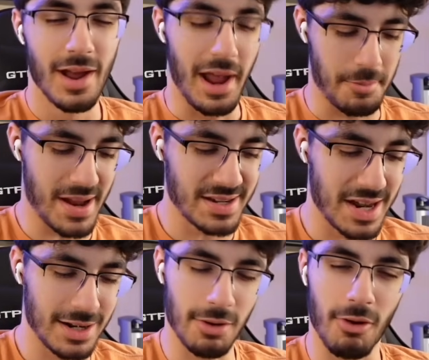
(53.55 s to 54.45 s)
and
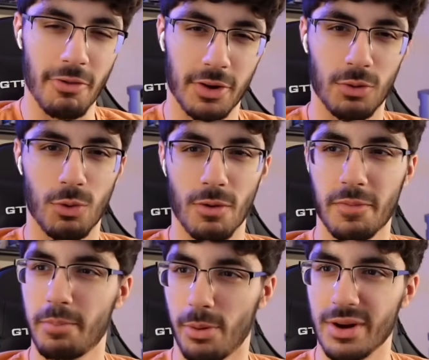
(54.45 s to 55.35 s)
maintaining all the core
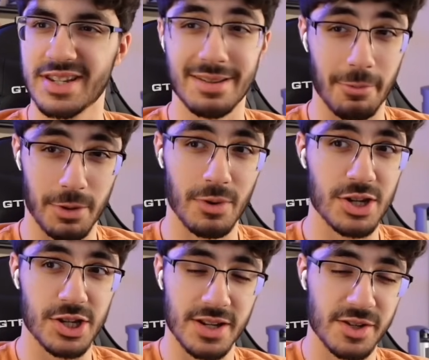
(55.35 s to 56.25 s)
points that we
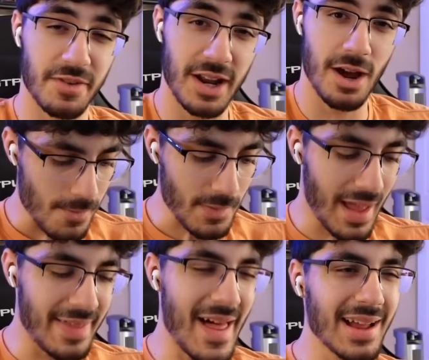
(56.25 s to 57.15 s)
reach in this video.
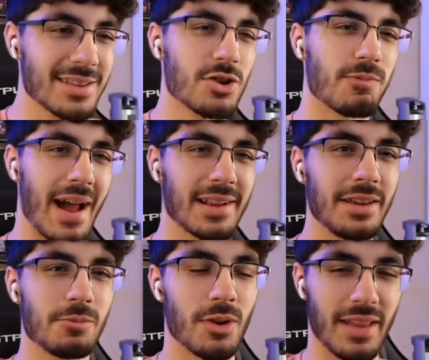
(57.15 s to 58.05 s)
And that
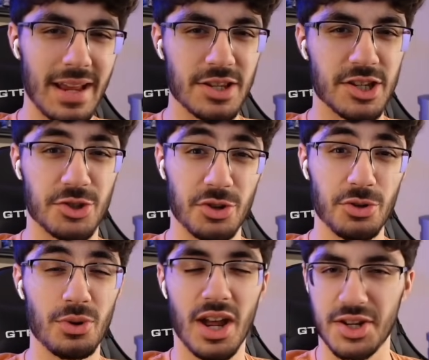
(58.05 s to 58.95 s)
directly relates
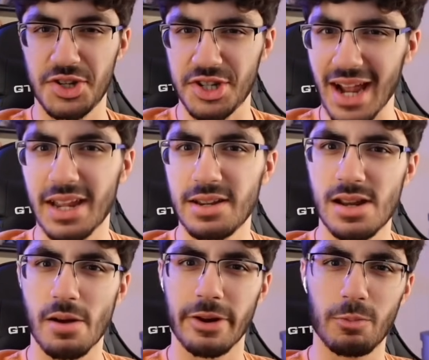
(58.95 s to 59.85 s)
to
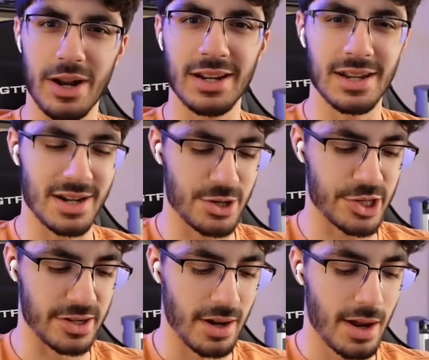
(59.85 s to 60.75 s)
secondary win
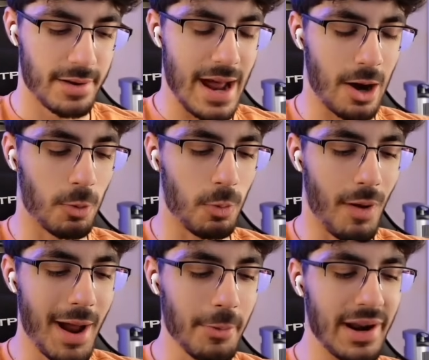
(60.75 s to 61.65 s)
condition. Now,
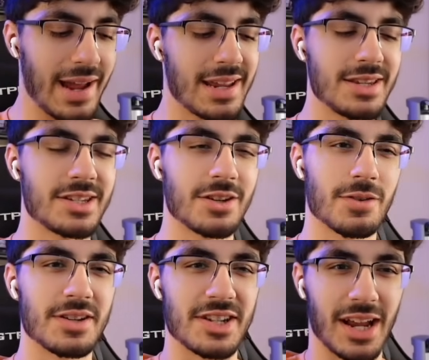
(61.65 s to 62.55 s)
why would I consider
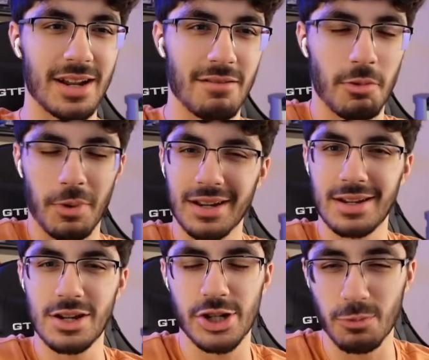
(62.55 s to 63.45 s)
it a secondary win condition?